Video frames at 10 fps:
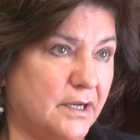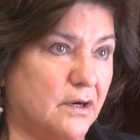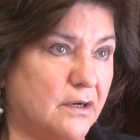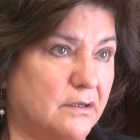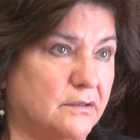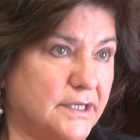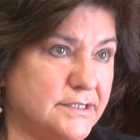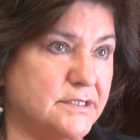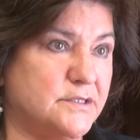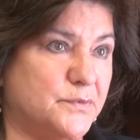are
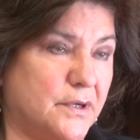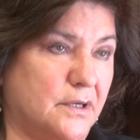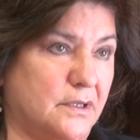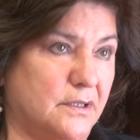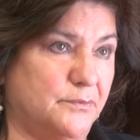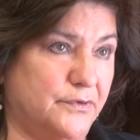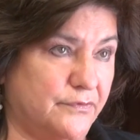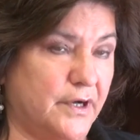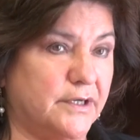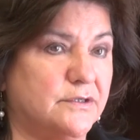licensed uh,
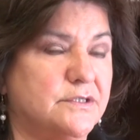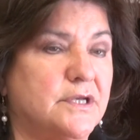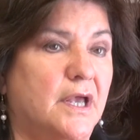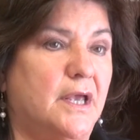providers,